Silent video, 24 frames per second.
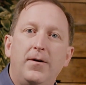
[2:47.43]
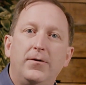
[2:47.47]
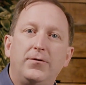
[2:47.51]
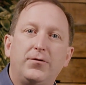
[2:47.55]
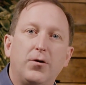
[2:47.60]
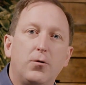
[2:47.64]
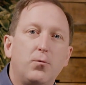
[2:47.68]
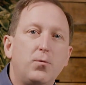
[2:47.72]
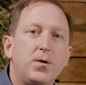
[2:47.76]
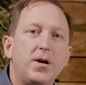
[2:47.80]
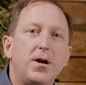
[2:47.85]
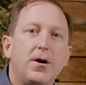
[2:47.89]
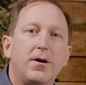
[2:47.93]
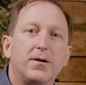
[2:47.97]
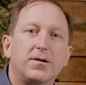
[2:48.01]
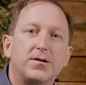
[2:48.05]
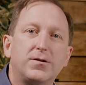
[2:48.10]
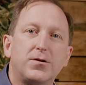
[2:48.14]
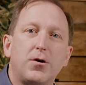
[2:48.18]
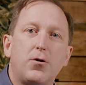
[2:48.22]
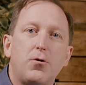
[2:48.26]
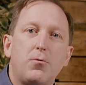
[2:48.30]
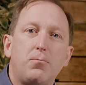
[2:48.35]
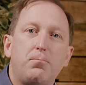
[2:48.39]
So we are
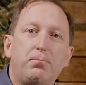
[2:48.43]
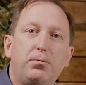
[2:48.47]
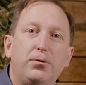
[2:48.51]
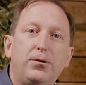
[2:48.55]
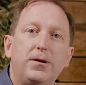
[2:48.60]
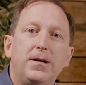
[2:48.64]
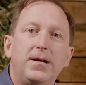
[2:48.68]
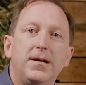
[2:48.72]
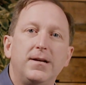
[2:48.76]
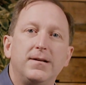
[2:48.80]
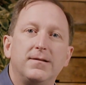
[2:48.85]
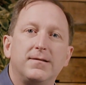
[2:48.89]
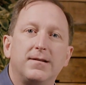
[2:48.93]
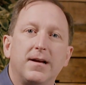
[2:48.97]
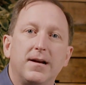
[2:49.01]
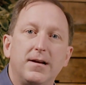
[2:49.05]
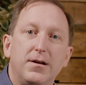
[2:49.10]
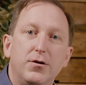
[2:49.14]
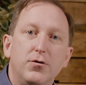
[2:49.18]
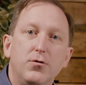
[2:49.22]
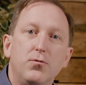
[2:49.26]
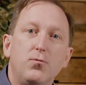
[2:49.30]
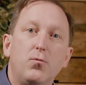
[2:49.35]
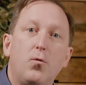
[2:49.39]
so pleased
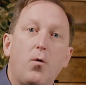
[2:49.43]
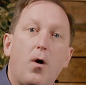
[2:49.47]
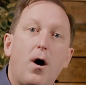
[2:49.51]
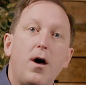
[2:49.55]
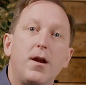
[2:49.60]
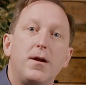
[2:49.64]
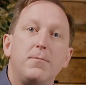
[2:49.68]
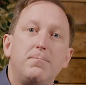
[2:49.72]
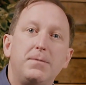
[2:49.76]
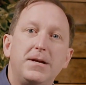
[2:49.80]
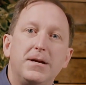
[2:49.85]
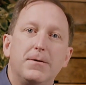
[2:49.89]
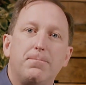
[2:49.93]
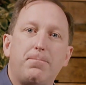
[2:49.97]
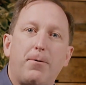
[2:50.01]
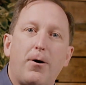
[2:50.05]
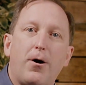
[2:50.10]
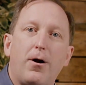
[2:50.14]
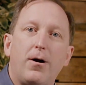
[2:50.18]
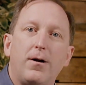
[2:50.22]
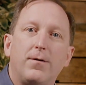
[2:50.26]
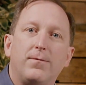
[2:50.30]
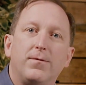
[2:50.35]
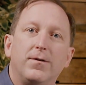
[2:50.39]
that you want to be a
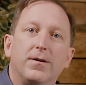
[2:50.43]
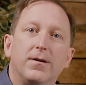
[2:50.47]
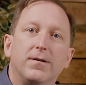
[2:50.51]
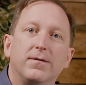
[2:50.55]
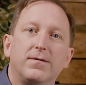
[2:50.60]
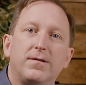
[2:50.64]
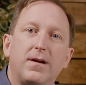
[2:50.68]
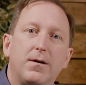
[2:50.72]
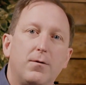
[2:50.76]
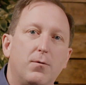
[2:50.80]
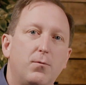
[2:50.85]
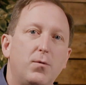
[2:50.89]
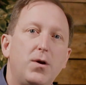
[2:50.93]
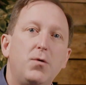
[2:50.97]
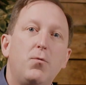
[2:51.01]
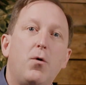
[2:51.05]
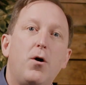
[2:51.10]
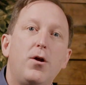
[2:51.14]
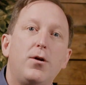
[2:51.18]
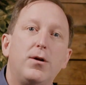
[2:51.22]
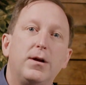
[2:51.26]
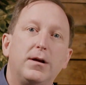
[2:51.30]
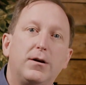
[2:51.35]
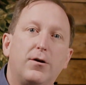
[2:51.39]
part of this, and we
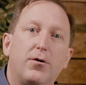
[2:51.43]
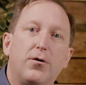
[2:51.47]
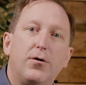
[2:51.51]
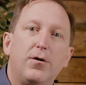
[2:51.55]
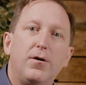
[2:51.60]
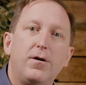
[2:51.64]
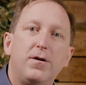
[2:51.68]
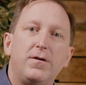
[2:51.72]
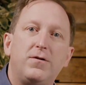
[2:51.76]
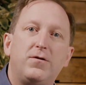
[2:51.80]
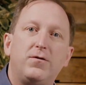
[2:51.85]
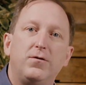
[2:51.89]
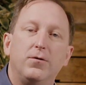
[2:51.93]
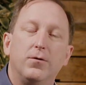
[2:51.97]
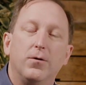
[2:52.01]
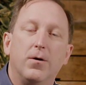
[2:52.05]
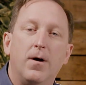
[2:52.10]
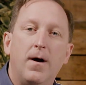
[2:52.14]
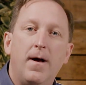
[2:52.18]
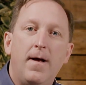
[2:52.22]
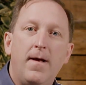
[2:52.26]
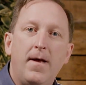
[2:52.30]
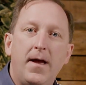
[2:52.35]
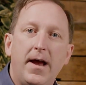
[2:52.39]
want to encourage you
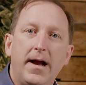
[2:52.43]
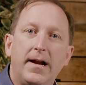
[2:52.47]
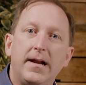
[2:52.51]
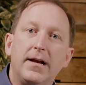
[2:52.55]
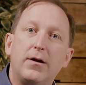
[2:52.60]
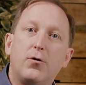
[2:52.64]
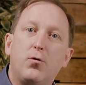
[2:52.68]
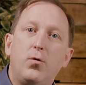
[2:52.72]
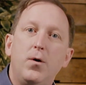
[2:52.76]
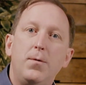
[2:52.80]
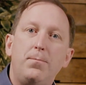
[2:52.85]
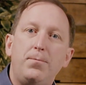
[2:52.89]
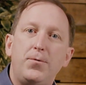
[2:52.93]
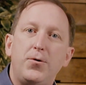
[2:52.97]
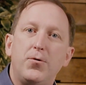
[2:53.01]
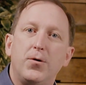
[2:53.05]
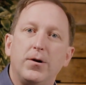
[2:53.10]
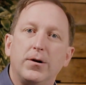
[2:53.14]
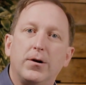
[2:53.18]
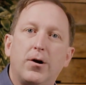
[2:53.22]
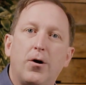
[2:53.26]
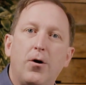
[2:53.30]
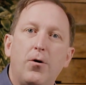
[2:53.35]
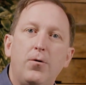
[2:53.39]
and equip you
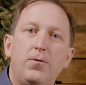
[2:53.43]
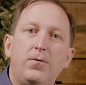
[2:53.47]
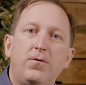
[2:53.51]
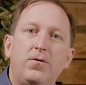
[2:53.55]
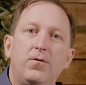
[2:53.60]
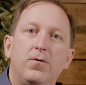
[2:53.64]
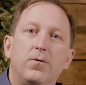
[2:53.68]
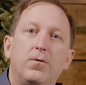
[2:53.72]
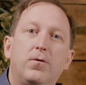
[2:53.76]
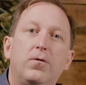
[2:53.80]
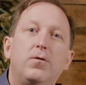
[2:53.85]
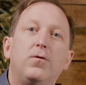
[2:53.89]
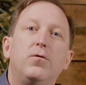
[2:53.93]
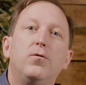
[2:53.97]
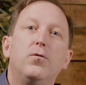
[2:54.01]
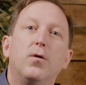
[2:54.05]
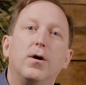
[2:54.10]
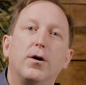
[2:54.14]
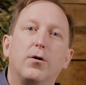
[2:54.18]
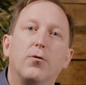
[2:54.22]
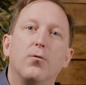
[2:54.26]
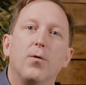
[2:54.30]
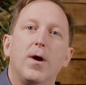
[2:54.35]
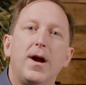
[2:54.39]
and coach you to do
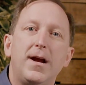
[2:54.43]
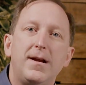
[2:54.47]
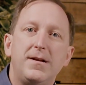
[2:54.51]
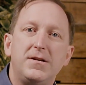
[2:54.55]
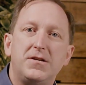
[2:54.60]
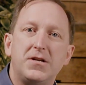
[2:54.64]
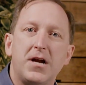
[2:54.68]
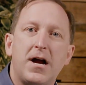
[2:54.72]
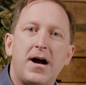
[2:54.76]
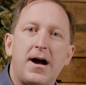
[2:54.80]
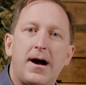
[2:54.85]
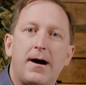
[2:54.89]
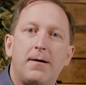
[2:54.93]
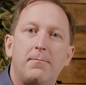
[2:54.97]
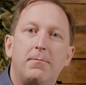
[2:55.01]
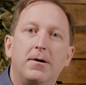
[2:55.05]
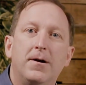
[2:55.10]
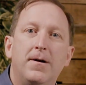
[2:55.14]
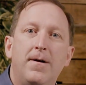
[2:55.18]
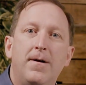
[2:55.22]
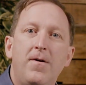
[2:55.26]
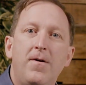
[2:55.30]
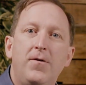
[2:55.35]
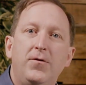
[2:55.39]
a great job
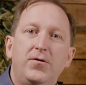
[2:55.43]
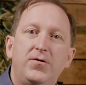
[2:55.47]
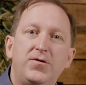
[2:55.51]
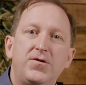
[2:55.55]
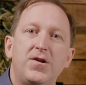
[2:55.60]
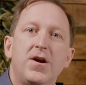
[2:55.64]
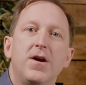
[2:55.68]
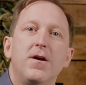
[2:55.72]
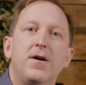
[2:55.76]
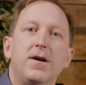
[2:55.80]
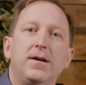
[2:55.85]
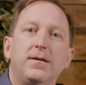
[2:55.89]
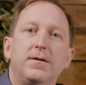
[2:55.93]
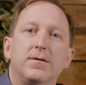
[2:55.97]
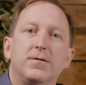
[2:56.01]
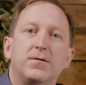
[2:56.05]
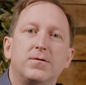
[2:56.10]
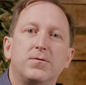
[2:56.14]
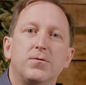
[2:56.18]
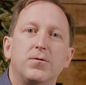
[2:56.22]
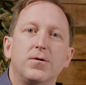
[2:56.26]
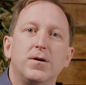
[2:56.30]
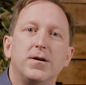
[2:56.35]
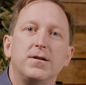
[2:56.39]
sharing the
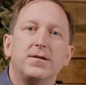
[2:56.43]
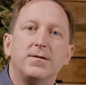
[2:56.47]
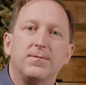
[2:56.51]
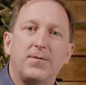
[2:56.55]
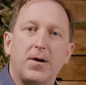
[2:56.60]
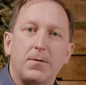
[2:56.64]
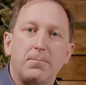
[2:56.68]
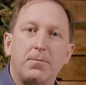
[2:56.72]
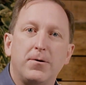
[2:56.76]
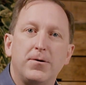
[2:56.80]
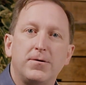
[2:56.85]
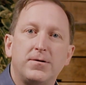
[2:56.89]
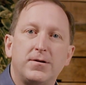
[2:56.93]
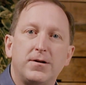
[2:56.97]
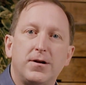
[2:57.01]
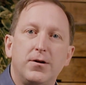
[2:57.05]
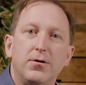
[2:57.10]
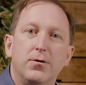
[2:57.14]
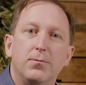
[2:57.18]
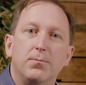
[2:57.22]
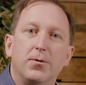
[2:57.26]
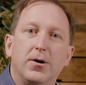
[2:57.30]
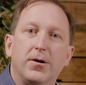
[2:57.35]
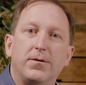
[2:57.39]
stories of our
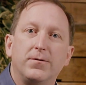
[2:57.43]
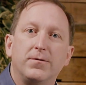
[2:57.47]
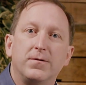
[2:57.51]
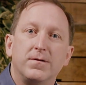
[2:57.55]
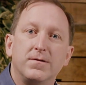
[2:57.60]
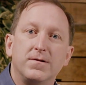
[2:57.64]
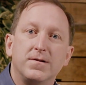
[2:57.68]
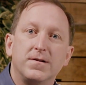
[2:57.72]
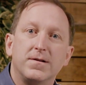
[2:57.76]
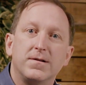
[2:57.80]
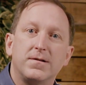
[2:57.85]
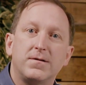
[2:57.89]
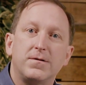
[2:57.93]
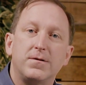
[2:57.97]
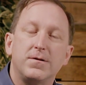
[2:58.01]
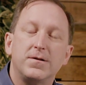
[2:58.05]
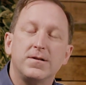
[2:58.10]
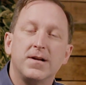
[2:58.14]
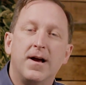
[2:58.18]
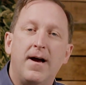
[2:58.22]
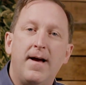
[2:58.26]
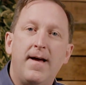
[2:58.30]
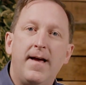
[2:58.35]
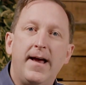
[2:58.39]
persecuted brothers and
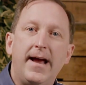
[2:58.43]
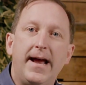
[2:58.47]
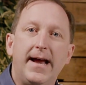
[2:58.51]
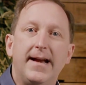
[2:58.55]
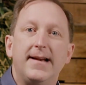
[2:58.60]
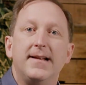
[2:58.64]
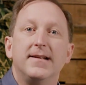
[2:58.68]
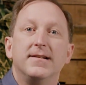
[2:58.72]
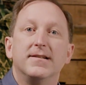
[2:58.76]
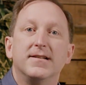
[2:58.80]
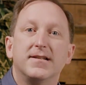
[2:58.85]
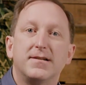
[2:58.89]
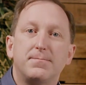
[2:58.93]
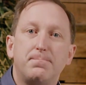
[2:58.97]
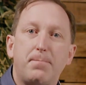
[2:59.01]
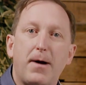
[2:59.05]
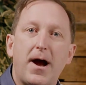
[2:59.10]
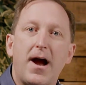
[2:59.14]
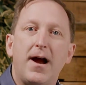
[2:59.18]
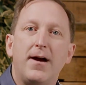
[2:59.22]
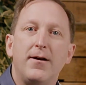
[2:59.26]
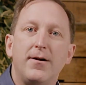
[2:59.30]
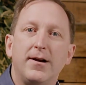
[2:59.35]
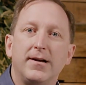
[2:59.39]
sisters and
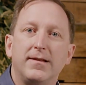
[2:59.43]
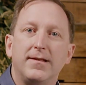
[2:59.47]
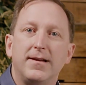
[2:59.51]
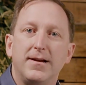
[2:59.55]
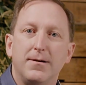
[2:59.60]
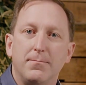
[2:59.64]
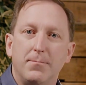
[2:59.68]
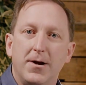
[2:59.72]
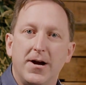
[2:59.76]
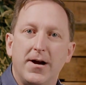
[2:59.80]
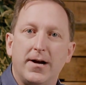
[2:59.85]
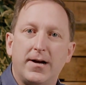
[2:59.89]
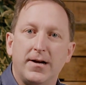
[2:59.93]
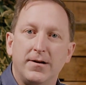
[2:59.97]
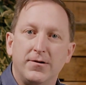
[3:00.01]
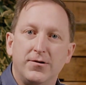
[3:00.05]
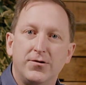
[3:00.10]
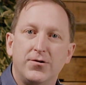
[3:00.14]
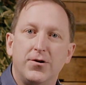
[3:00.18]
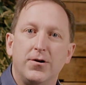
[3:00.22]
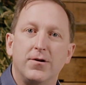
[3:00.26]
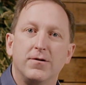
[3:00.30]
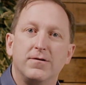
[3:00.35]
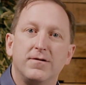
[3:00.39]
inspiring the American
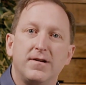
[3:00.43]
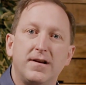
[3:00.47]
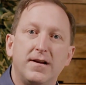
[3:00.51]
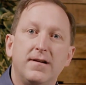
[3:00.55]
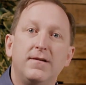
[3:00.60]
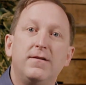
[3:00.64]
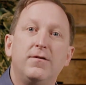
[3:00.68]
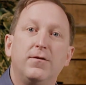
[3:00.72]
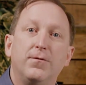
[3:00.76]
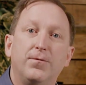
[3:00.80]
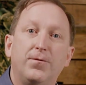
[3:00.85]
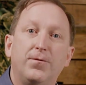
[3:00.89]
church into